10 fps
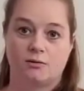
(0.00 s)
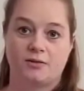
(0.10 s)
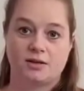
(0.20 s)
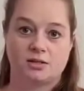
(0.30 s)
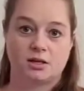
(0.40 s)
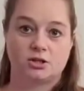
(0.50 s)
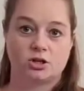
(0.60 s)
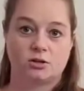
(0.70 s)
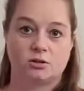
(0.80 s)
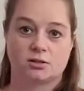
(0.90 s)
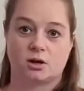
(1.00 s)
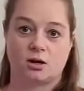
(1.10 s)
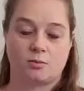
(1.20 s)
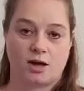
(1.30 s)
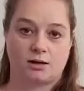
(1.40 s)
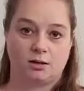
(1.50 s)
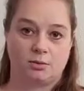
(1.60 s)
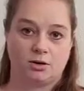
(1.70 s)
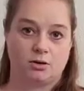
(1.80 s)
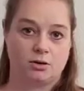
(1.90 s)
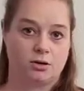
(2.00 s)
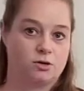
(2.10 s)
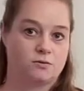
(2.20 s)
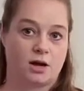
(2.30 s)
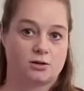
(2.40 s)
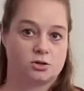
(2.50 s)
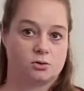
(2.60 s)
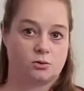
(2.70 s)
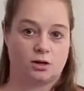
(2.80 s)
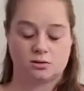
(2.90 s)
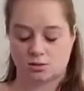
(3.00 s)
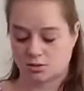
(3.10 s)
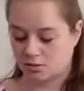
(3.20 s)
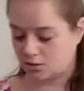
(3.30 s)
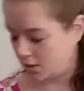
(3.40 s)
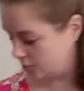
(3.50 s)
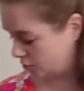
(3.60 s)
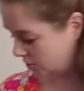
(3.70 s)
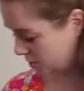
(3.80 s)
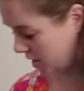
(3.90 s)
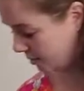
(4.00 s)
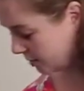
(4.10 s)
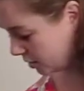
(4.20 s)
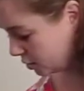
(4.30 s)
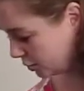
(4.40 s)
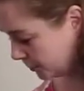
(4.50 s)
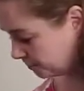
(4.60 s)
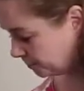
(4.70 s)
facing each other, it's automatically mirrored. You've cut two at once, saves you some time there too.